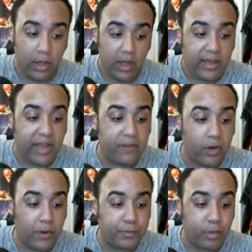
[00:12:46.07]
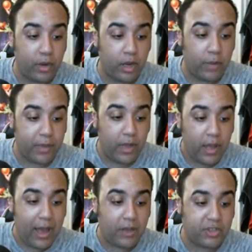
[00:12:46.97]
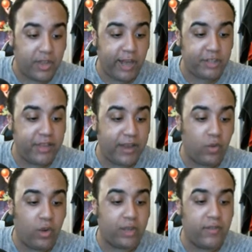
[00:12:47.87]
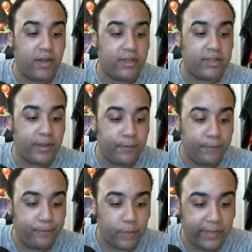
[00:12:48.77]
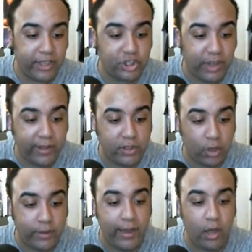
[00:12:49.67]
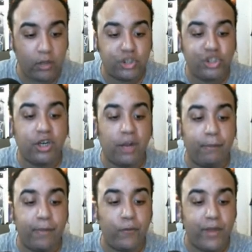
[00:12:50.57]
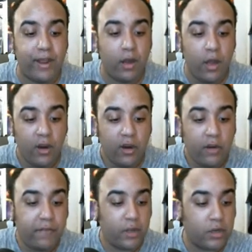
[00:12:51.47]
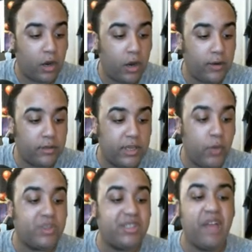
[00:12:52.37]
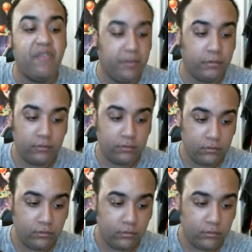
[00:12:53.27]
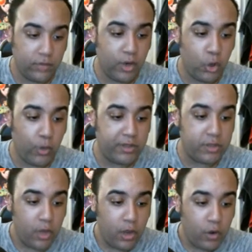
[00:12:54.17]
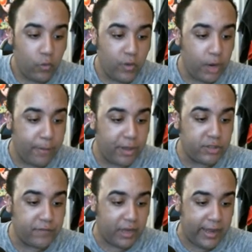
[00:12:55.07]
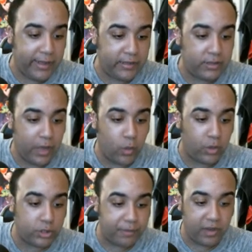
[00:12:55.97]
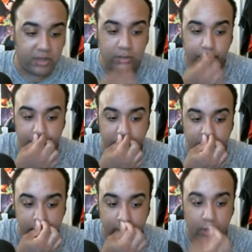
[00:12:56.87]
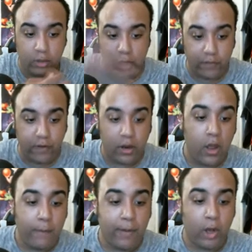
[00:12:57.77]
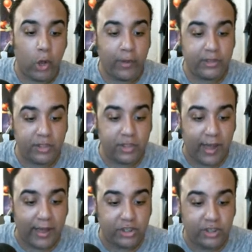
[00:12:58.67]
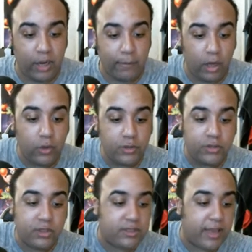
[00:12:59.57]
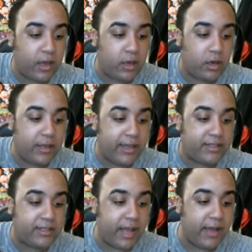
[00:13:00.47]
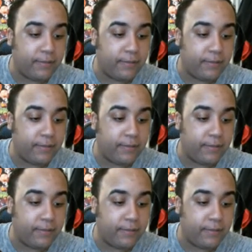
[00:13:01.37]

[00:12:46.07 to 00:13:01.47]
Kevin Owens brought up how scared Shane was of the Undertaker. Then Shane told KO to shut up and read from the cards he was given. Then Owens read a bunch of lines that were supposed to put the heels over, but Owens didn't ask Shane about losing to Taker instead.